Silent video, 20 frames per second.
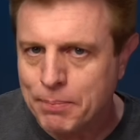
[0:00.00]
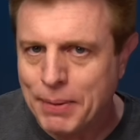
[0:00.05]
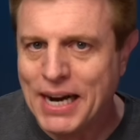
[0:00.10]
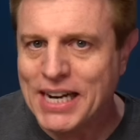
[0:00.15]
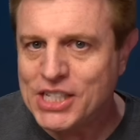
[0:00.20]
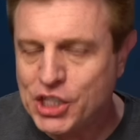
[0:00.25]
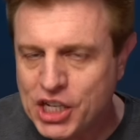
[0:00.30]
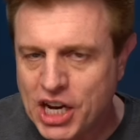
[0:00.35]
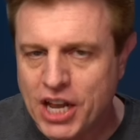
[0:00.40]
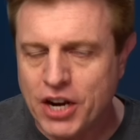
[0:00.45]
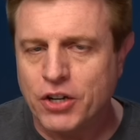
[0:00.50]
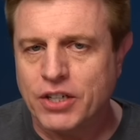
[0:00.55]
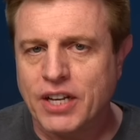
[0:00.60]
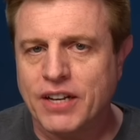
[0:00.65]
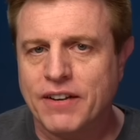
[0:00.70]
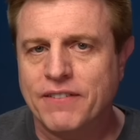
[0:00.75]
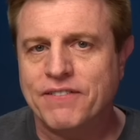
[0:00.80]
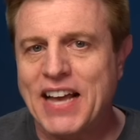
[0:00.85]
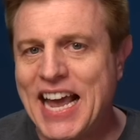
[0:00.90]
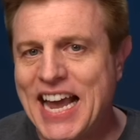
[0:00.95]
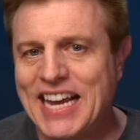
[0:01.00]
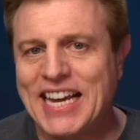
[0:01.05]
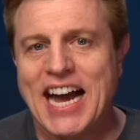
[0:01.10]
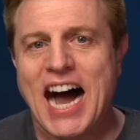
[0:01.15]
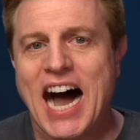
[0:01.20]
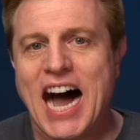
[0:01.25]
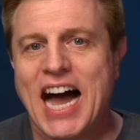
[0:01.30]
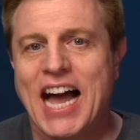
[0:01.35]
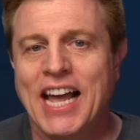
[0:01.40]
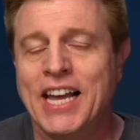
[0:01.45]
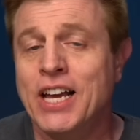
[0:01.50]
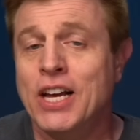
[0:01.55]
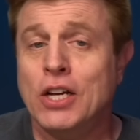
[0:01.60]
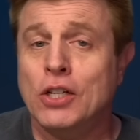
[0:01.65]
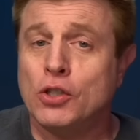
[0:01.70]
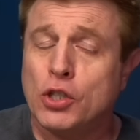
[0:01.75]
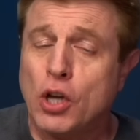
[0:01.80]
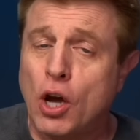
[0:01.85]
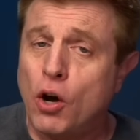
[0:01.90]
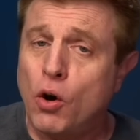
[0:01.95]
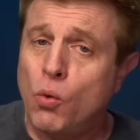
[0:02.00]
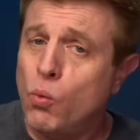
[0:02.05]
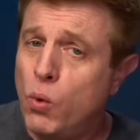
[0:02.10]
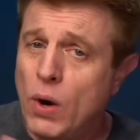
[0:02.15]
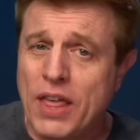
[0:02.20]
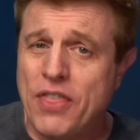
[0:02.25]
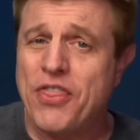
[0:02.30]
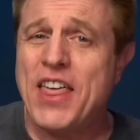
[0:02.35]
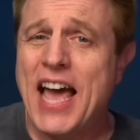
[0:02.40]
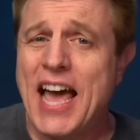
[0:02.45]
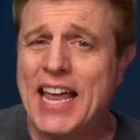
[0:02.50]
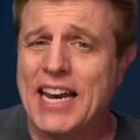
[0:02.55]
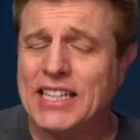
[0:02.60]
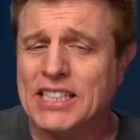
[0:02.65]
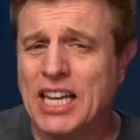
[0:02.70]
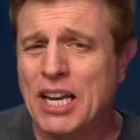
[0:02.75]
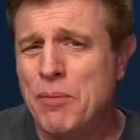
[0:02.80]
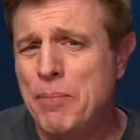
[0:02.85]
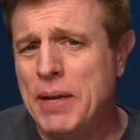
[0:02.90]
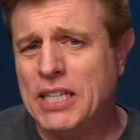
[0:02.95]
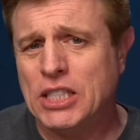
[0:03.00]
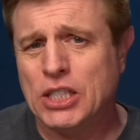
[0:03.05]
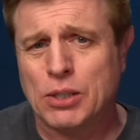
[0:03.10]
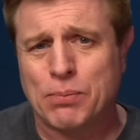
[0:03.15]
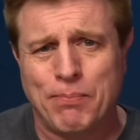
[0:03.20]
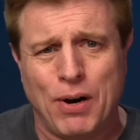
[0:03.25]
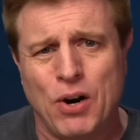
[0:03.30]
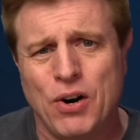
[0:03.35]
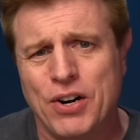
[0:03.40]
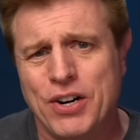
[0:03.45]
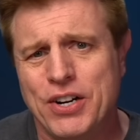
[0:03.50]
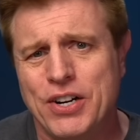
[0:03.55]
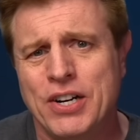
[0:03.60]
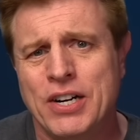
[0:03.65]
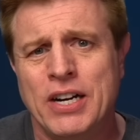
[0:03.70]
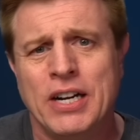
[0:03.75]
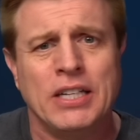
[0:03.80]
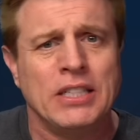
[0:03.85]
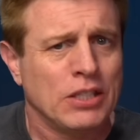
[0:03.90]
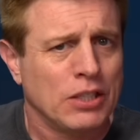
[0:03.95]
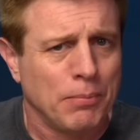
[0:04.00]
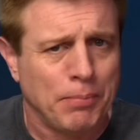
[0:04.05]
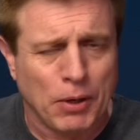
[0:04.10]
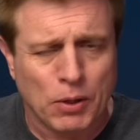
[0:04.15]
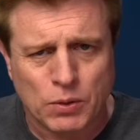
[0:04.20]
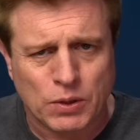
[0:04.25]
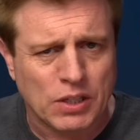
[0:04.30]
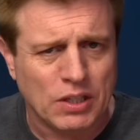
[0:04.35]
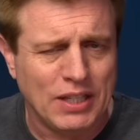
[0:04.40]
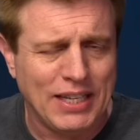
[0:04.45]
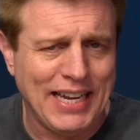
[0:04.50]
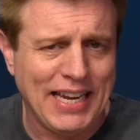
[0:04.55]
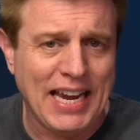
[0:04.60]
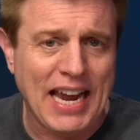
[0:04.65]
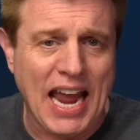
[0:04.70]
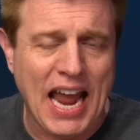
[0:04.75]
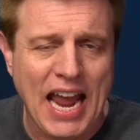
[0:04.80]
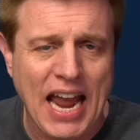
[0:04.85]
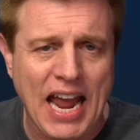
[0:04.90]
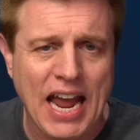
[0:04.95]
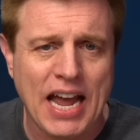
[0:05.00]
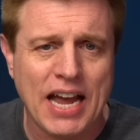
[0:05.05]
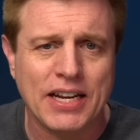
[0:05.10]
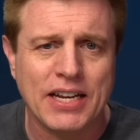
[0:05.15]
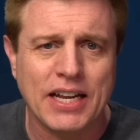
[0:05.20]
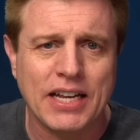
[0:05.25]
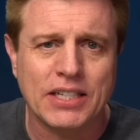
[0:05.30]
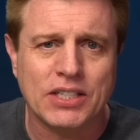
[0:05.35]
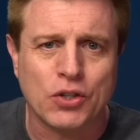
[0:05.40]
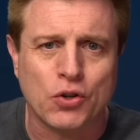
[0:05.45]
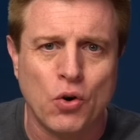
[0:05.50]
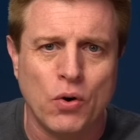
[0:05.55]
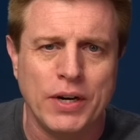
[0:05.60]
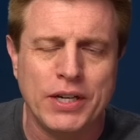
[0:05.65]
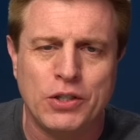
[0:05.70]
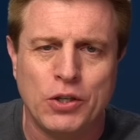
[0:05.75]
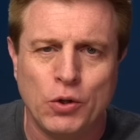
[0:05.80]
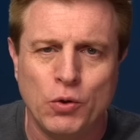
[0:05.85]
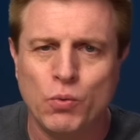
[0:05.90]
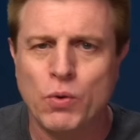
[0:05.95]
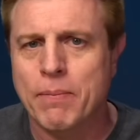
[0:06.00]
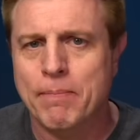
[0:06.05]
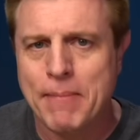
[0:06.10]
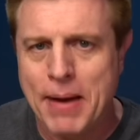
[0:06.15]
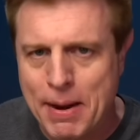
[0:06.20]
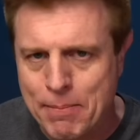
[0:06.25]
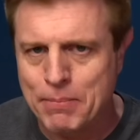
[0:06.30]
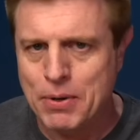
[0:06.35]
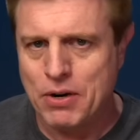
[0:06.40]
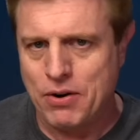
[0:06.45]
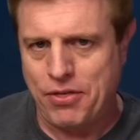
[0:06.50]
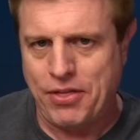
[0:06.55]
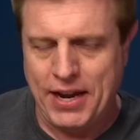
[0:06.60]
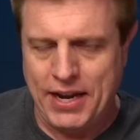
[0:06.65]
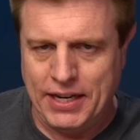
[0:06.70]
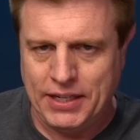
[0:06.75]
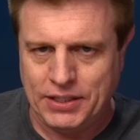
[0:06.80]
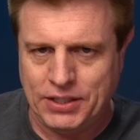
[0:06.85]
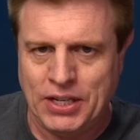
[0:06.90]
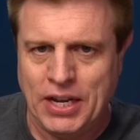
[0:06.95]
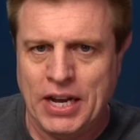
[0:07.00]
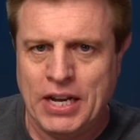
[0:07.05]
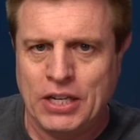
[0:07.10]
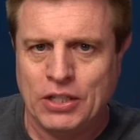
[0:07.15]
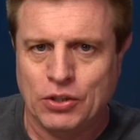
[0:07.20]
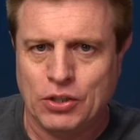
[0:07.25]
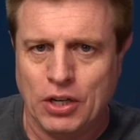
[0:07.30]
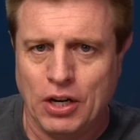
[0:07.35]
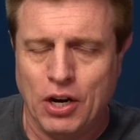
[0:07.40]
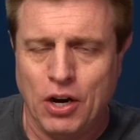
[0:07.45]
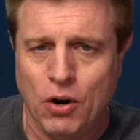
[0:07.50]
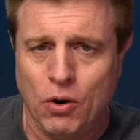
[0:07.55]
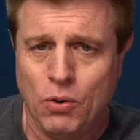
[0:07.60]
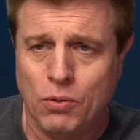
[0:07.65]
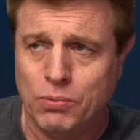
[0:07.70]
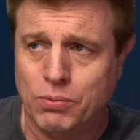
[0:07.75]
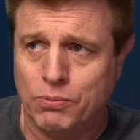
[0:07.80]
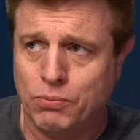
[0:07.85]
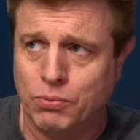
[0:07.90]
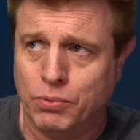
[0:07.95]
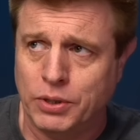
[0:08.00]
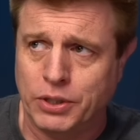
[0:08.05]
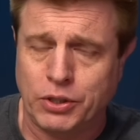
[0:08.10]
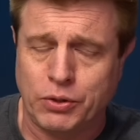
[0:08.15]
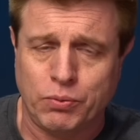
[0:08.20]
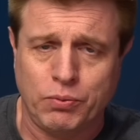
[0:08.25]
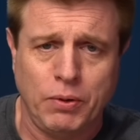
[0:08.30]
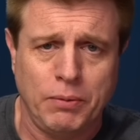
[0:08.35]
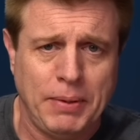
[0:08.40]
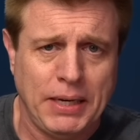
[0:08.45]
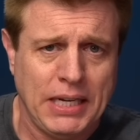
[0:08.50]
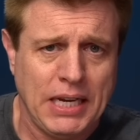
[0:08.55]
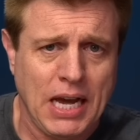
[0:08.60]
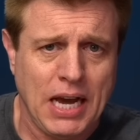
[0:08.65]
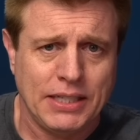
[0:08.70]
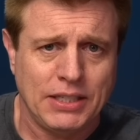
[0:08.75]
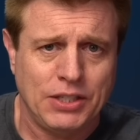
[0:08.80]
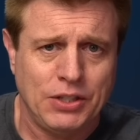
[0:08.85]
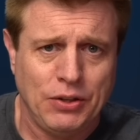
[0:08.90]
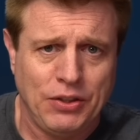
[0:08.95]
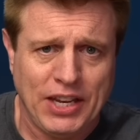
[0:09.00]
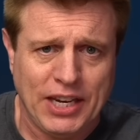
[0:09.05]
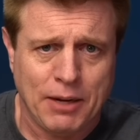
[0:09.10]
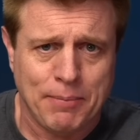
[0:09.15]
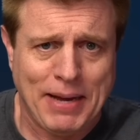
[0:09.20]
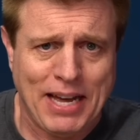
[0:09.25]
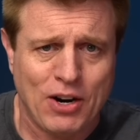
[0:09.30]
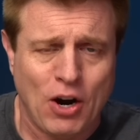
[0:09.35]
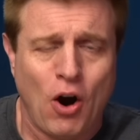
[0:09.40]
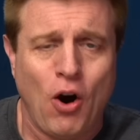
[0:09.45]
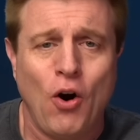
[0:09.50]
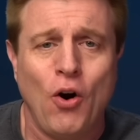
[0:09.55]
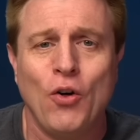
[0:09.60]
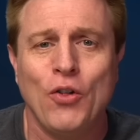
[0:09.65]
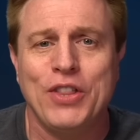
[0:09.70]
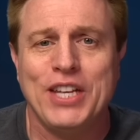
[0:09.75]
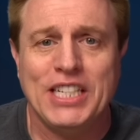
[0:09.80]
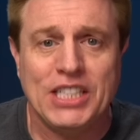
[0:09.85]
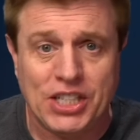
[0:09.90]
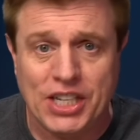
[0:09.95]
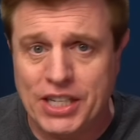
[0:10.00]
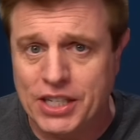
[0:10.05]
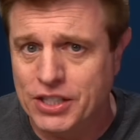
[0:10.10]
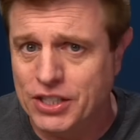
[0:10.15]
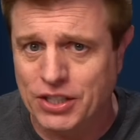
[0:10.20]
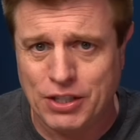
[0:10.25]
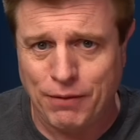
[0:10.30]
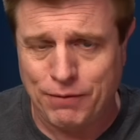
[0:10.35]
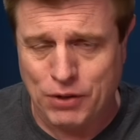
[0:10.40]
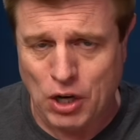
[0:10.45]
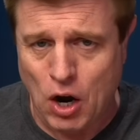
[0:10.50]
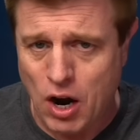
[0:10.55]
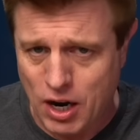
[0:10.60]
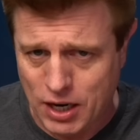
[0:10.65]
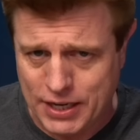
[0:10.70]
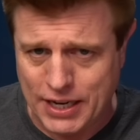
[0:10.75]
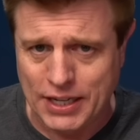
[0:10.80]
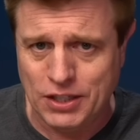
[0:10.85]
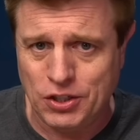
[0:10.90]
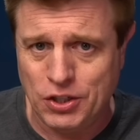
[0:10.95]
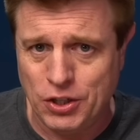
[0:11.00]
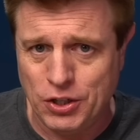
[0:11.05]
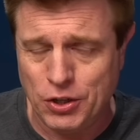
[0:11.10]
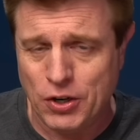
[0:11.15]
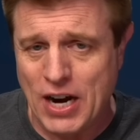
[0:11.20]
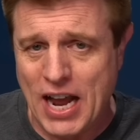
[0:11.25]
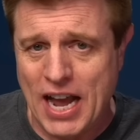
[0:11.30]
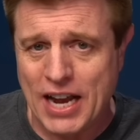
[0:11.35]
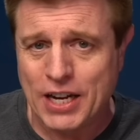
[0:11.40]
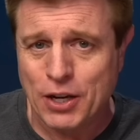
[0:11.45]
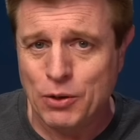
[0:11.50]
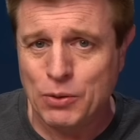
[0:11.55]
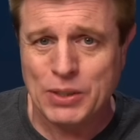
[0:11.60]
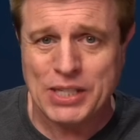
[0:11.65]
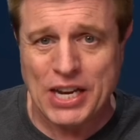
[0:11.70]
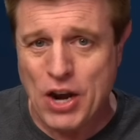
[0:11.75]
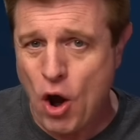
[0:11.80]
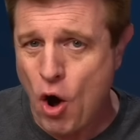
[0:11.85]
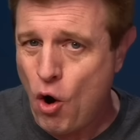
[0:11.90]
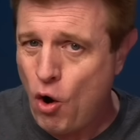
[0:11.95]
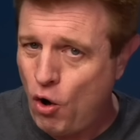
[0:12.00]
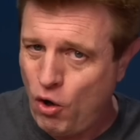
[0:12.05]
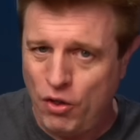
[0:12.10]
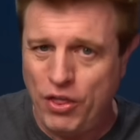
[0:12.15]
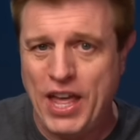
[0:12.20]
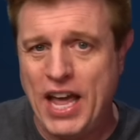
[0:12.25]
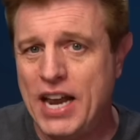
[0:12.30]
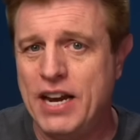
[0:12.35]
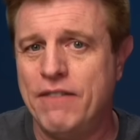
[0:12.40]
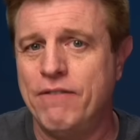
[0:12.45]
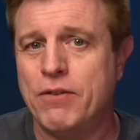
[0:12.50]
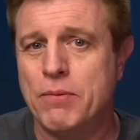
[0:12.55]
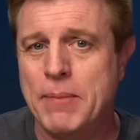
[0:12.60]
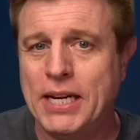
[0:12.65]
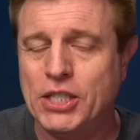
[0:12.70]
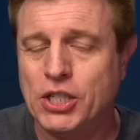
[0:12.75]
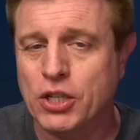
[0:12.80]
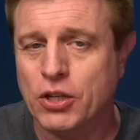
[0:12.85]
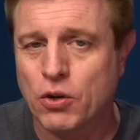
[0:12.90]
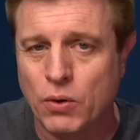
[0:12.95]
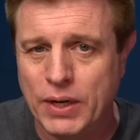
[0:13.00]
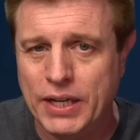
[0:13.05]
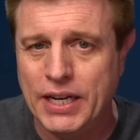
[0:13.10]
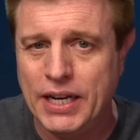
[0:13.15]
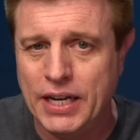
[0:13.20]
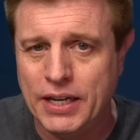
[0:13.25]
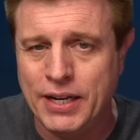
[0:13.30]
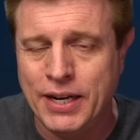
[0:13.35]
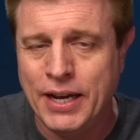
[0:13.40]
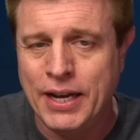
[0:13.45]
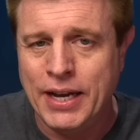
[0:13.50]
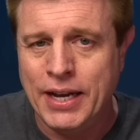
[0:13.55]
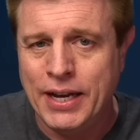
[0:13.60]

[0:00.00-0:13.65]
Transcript: by generative A I. So with that, it's gonna be smarter, supposedly, and it's going to remember things. So, which would be nice. You think about all these years of talking to your Echoes and all that information going in,